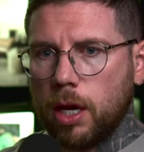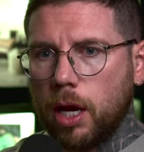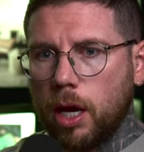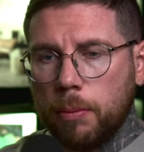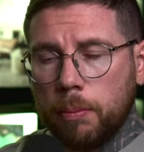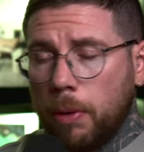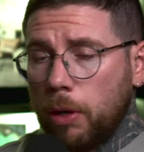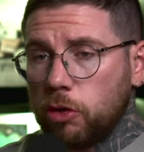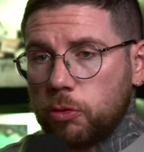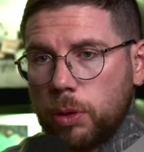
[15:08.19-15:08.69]

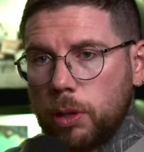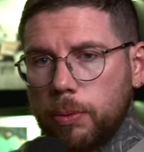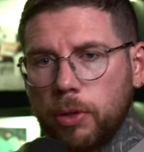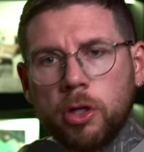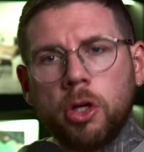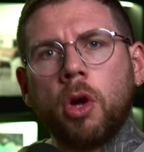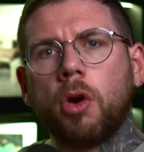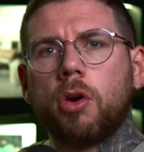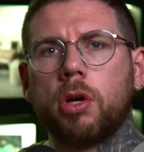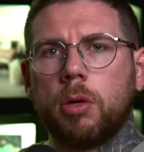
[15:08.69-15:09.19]
And most people are
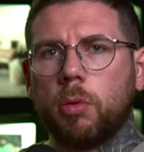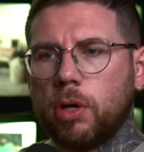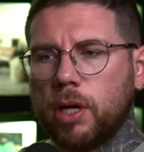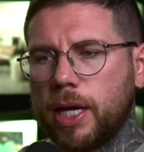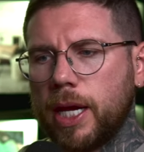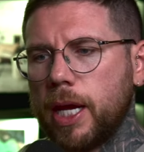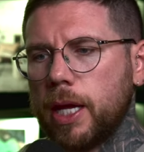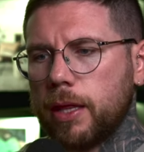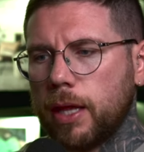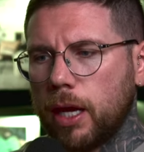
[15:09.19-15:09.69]
not going to want to
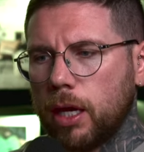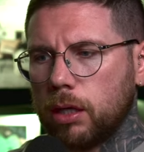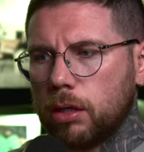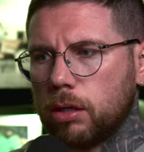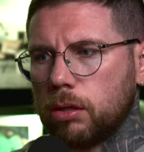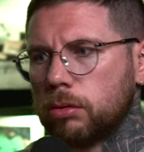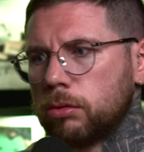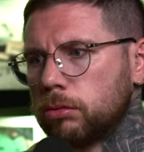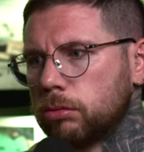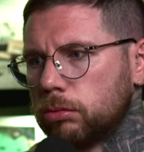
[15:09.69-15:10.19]
hear that and
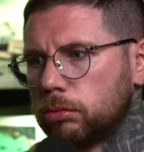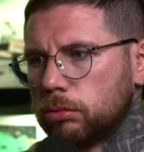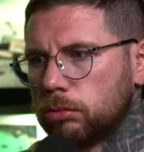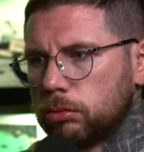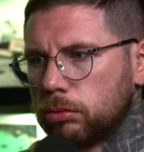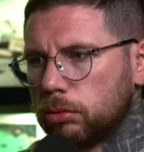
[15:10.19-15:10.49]
go,